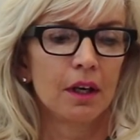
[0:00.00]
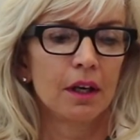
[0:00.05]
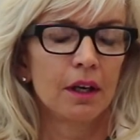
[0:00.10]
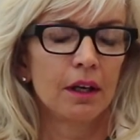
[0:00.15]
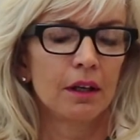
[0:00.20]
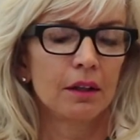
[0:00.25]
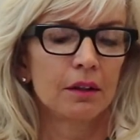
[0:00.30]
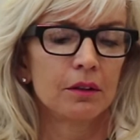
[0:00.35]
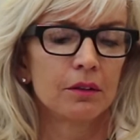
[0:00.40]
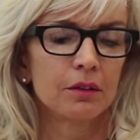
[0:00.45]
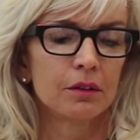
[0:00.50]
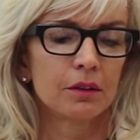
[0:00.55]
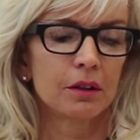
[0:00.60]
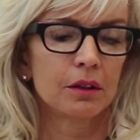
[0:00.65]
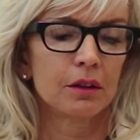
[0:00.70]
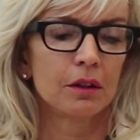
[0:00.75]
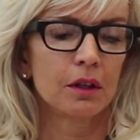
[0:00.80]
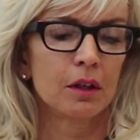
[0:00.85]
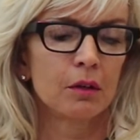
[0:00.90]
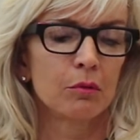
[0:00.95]
And
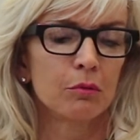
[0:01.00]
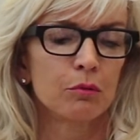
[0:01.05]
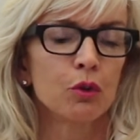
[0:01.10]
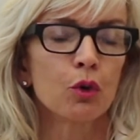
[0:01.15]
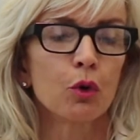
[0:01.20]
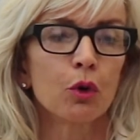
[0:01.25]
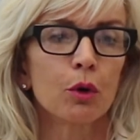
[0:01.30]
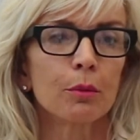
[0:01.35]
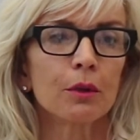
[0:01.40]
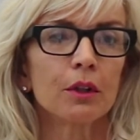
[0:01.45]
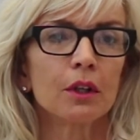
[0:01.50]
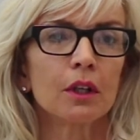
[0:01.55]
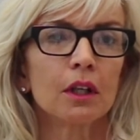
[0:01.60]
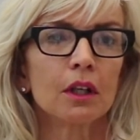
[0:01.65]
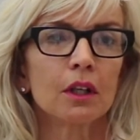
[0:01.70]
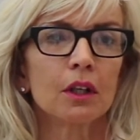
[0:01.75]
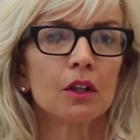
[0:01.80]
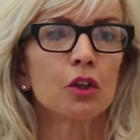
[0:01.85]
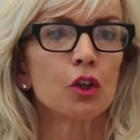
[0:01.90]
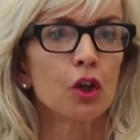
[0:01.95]

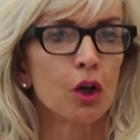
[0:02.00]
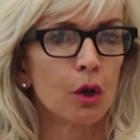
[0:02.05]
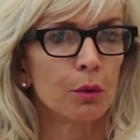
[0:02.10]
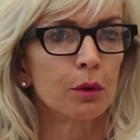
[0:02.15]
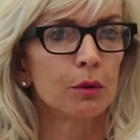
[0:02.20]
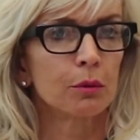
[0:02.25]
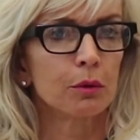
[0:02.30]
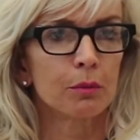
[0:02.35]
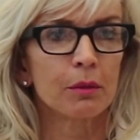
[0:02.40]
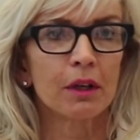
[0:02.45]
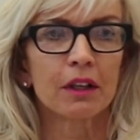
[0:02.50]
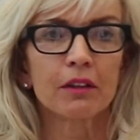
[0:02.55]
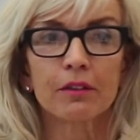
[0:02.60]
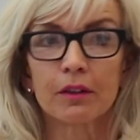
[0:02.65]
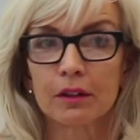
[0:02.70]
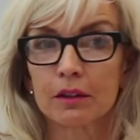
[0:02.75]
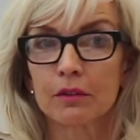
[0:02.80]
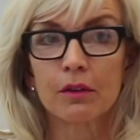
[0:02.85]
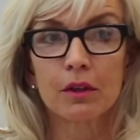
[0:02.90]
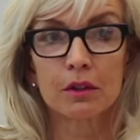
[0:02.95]
normally no one would make
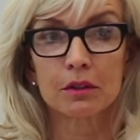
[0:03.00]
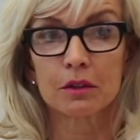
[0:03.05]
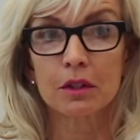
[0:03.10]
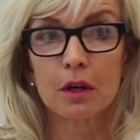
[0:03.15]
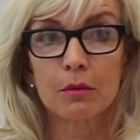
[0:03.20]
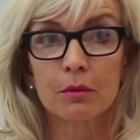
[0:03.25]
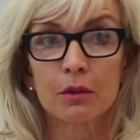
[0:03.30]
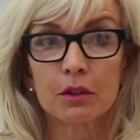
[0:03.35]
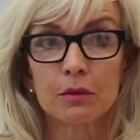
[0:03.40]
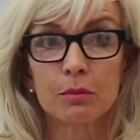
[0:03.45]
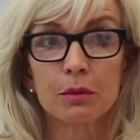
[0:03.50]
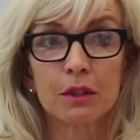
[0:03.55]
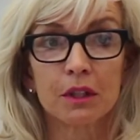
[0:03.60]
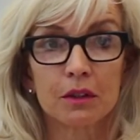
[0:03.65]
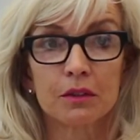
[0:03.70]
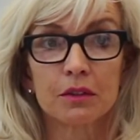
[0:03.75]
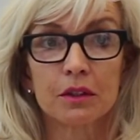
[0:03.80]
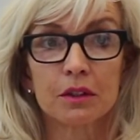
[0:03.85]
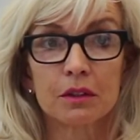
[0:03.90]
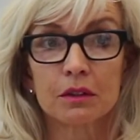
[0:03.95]
fun of Alzheimer's
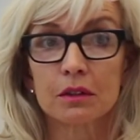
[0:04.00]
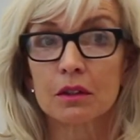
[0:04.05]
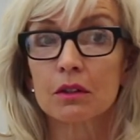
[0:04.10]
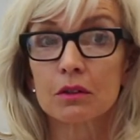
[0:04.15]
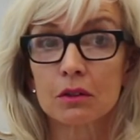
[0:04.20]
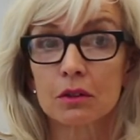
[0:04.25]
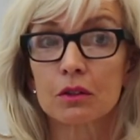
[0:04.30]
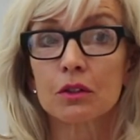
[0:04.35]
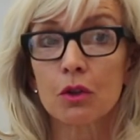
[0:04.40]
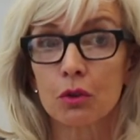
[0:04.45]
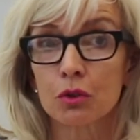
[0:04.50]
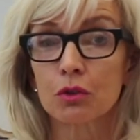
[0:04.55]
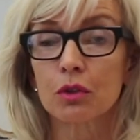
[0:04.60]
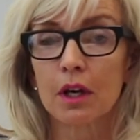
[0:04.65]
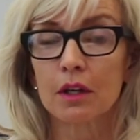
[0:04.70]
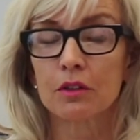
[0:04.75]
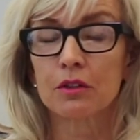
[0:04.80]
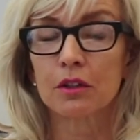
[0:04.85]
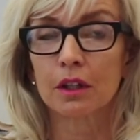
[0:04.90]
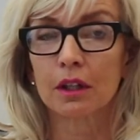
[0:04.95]
because it's so
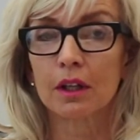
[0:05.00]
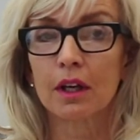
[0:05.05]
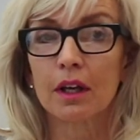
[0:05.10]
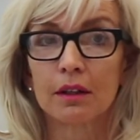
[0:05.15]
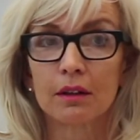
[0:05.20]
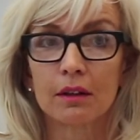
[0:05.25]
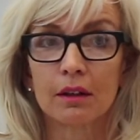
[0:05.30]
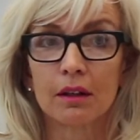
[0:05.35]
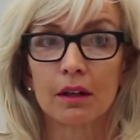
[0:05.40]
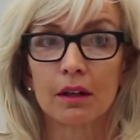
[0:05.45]
tragic and